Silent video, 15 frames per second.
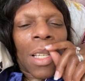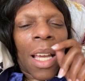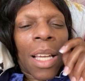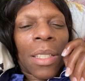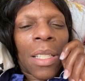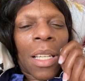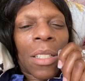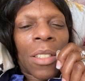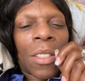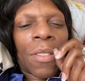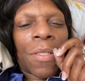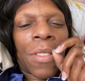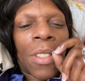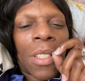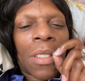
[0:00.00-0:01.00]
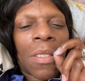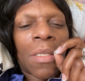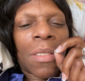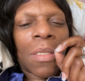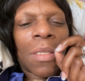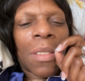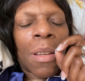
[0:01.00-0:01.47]
that's how she feel
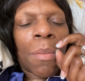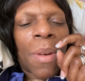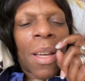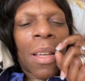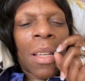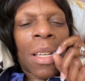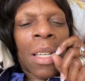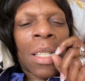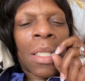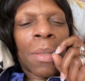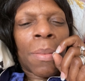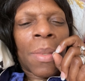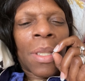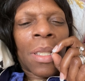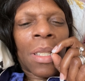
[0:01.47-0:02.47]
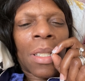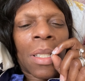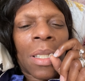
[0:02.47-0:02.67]
about her husband.